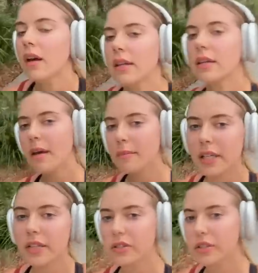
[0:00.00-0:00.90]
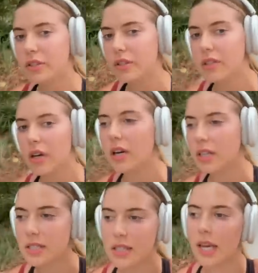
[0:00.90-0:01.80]
I think I managed to choose the
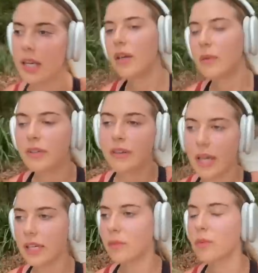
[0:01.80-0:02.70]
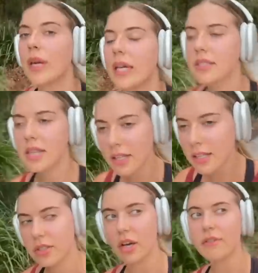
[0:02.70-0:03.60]
hottest day we've had in weeks
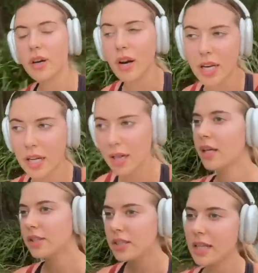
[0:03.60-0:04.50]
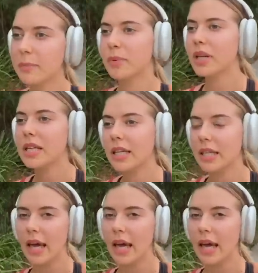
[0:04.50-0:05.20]
to go for a run. Just like breathing in the